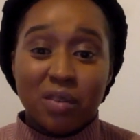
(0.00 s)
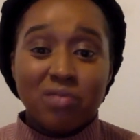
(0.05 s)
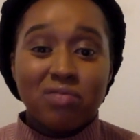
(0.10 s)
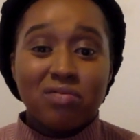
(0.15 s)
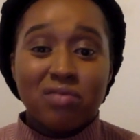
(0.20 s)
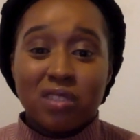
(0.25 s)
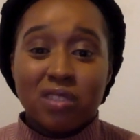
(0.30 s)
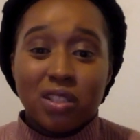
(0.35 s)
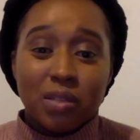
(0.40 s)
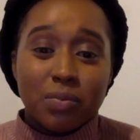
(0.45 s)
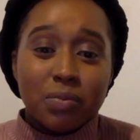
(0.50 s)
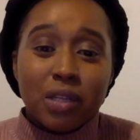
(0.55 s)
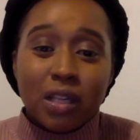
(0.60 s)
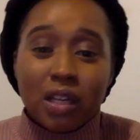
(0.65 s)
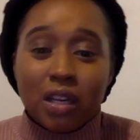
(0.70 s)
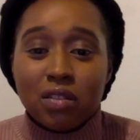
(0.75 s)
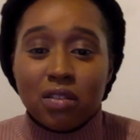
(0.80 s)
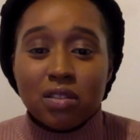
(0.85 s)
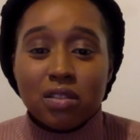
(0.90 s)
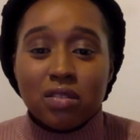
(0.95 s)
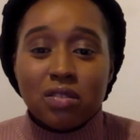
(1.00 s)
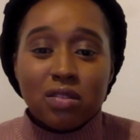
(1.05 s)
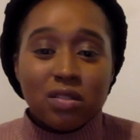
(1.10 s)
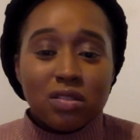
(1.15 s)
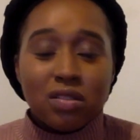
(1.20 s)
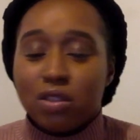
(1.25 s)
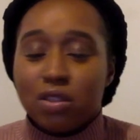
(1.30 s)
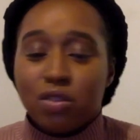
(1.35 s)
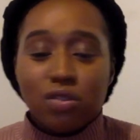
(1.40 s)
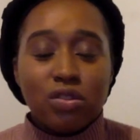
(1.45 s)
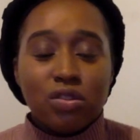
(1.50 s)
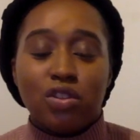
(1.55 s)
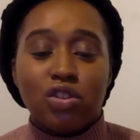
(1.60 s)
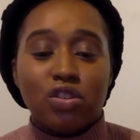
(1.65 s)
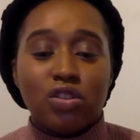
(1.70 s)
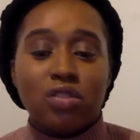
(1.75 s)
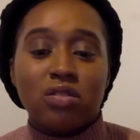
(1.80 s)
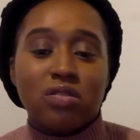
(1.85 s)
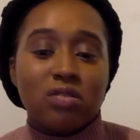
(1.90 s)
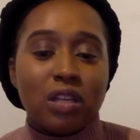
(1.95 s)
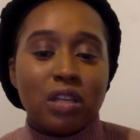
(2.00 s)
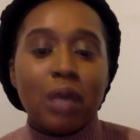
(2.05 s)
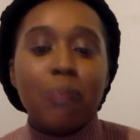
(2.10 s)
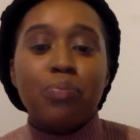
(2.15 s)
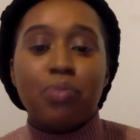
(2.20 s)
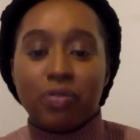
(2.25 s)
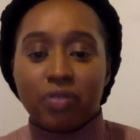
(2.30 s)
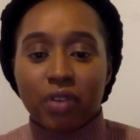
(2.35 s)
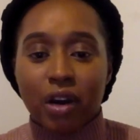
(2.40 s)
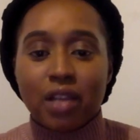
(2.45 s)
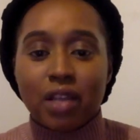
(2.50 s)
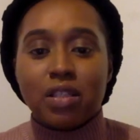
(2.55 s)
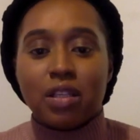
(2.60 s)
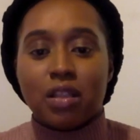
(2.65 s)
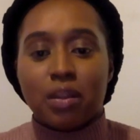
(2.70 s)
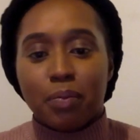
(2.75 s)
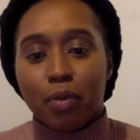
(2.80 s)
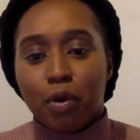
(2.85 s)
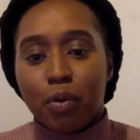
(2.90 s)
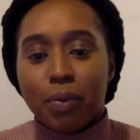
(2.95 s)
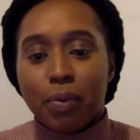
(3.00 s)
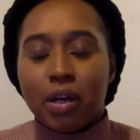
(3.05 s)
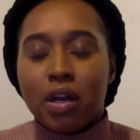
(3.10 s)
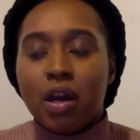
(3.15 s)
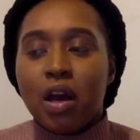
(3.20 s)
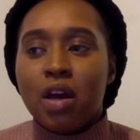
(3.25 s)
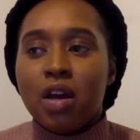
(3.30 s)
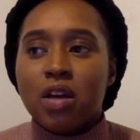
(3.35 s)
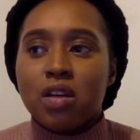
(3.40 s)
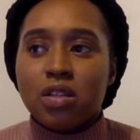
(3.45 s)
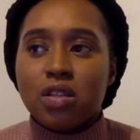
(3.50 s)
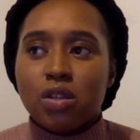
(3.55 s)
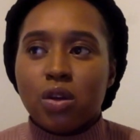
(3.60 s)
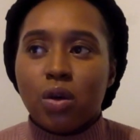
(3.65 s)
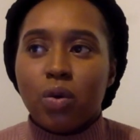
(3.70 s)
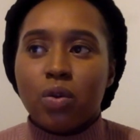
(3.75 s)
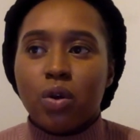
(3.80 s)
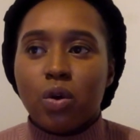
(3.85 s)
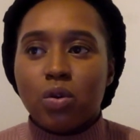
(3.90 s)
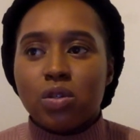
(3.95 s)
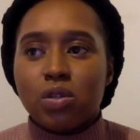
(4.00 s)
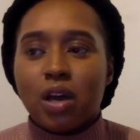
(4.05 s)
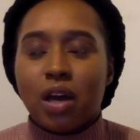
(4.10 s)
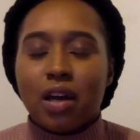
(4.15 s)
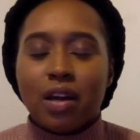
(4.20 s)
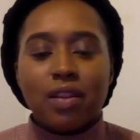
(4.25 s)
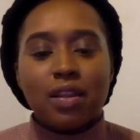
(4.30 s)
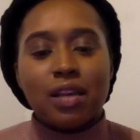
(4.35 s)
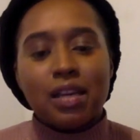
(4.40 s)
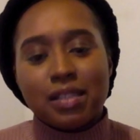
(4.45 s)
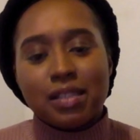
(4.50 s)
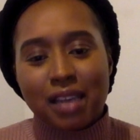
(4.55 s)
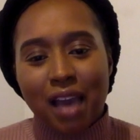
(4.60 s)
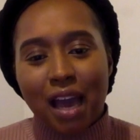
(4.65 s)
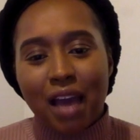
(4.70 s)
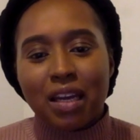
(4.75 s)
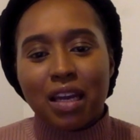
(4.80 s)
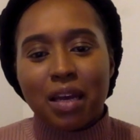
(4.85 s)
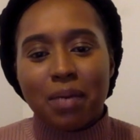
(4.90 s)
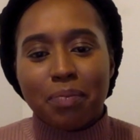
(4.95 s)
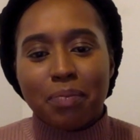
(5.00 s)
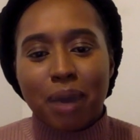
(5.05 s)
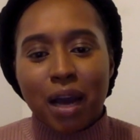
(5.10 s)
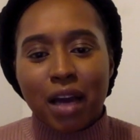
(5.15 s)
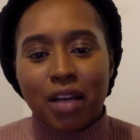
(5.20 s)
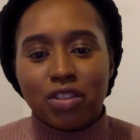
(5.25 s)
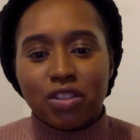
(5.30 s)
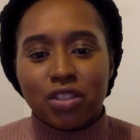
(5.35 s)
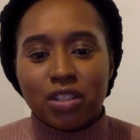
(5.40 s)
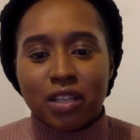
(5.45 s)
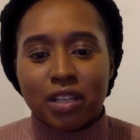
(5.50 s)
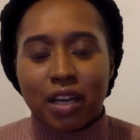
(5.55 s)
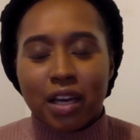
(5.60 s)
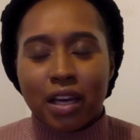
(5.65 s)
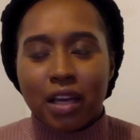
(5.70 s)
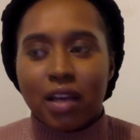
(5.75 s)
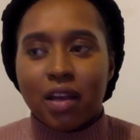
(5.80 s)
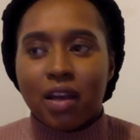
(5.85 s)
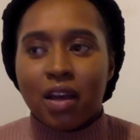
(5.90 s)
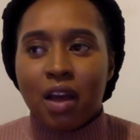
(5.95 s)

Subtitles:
something else. You just improvise in the moment. So those kind of things can impact your day.